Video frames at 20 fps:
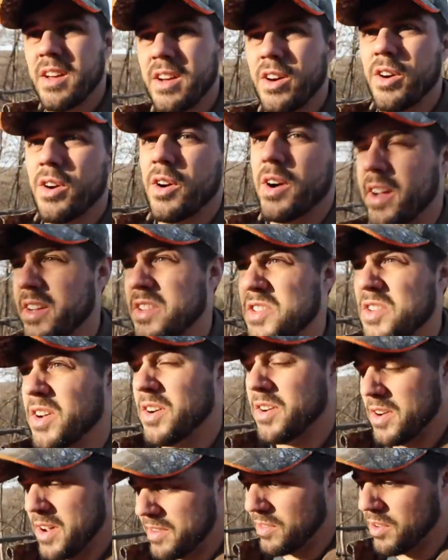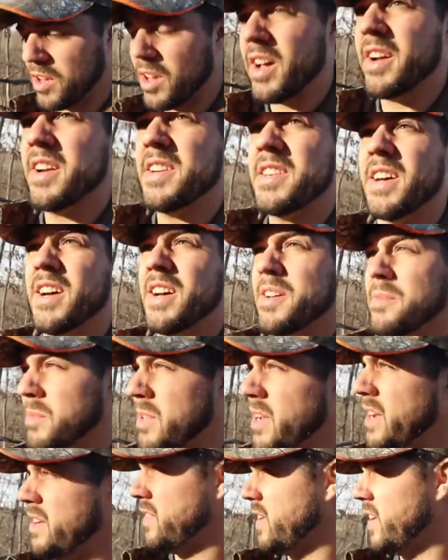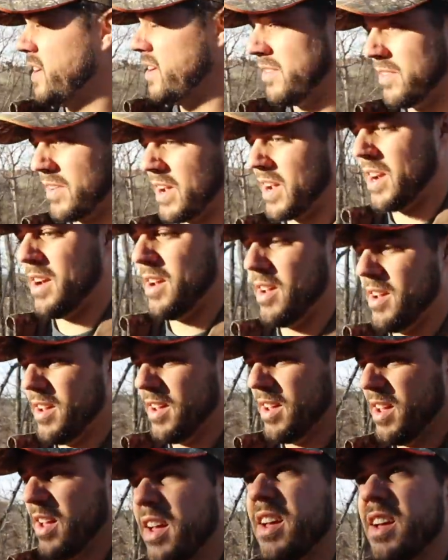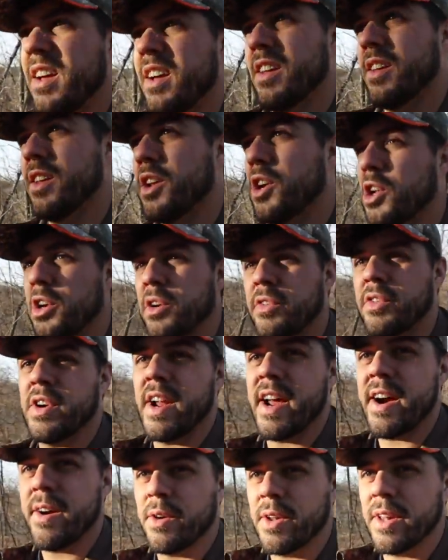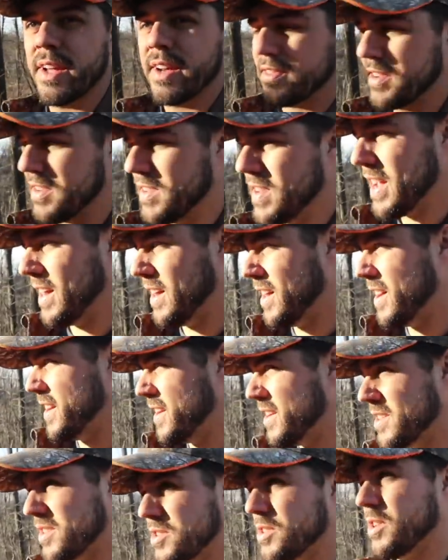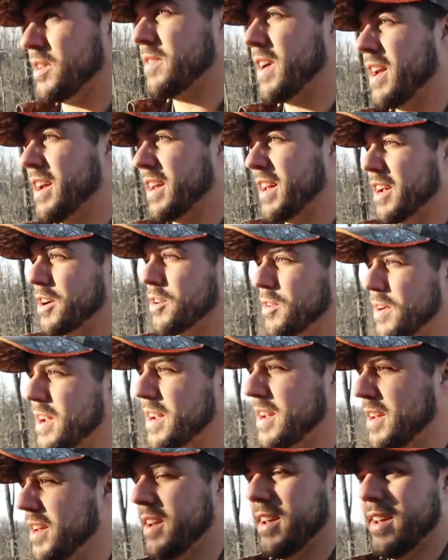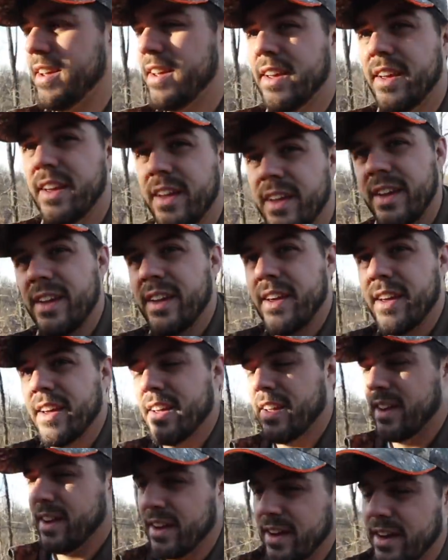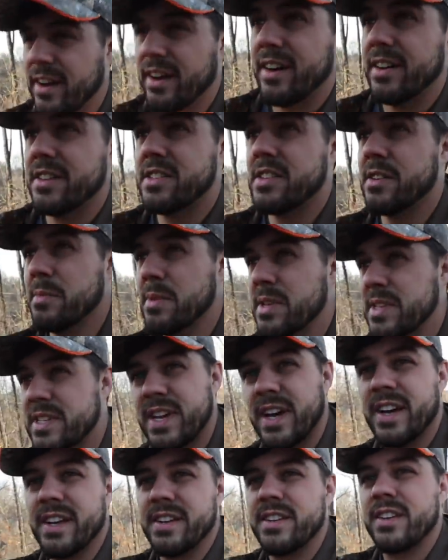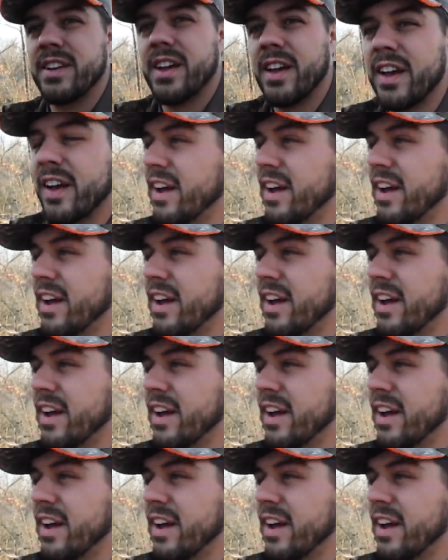All right, so I don't have a lot of time left. We got a little over an hour left of daylight, so I've gotta get cranking on some of this cutting.